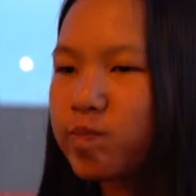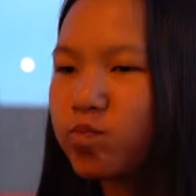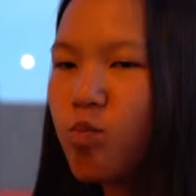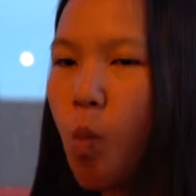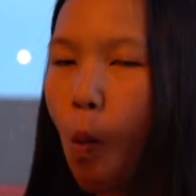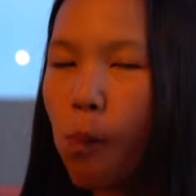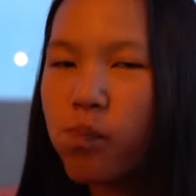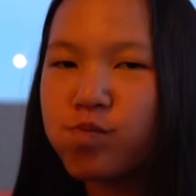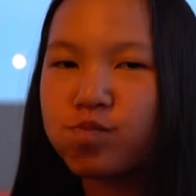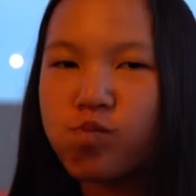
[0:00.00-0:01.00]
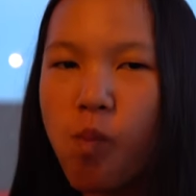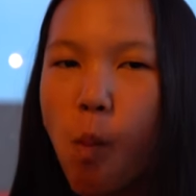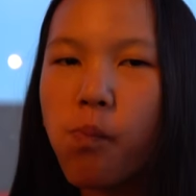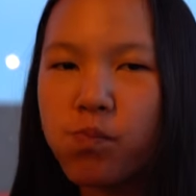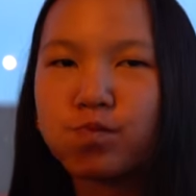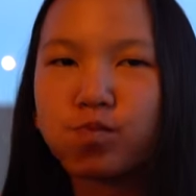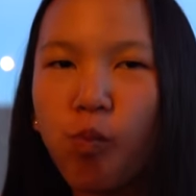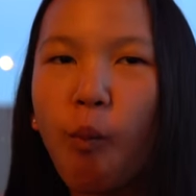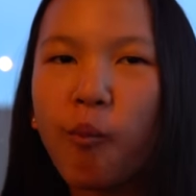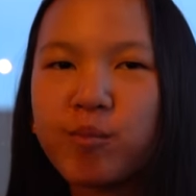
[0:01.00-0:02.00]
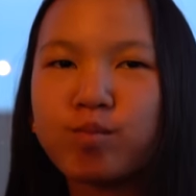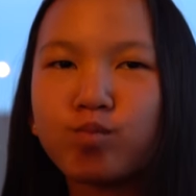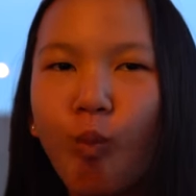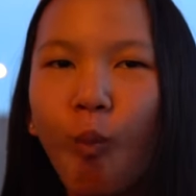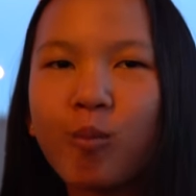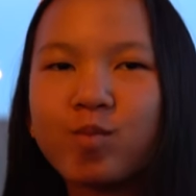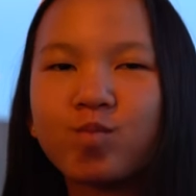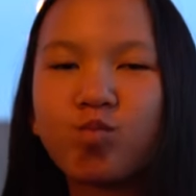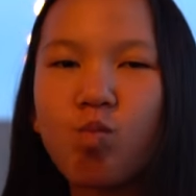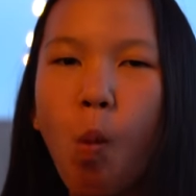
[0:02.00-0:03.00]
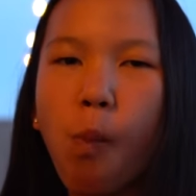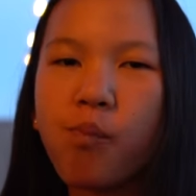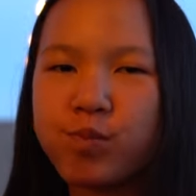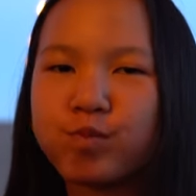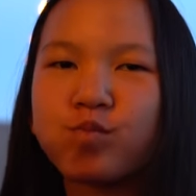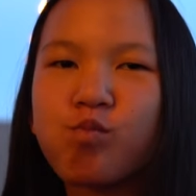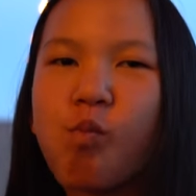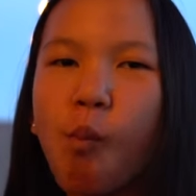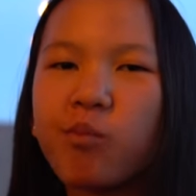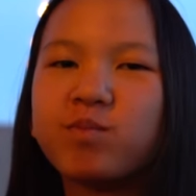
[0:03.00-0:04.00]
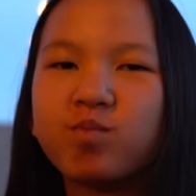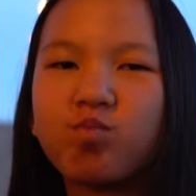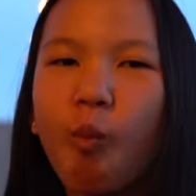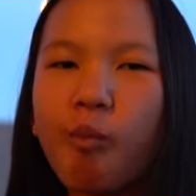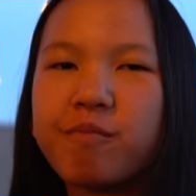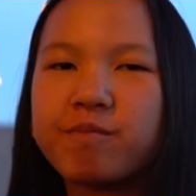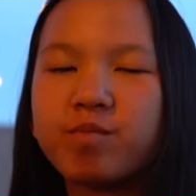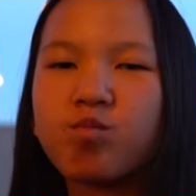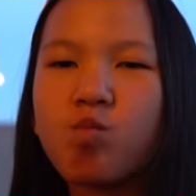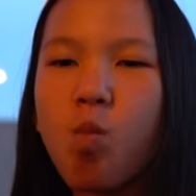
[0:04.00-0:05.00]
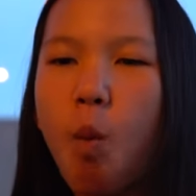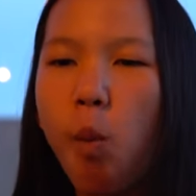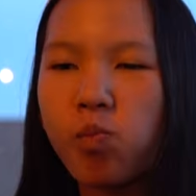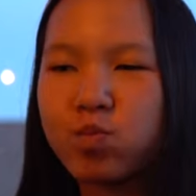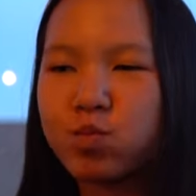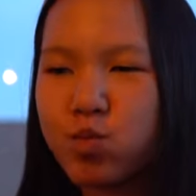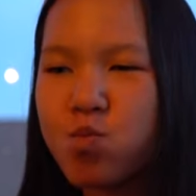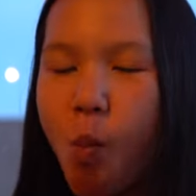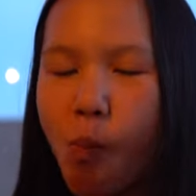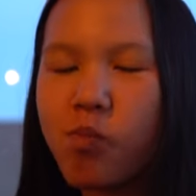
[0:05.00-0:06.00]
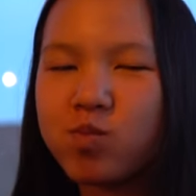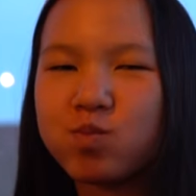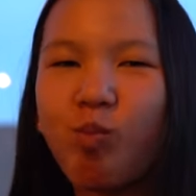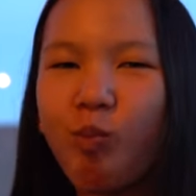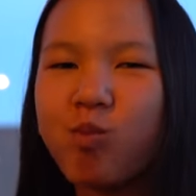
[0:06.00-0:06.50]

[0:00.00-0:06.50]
Is this a California roll? So it's good? All right, it's Sally approved, that's all that matters.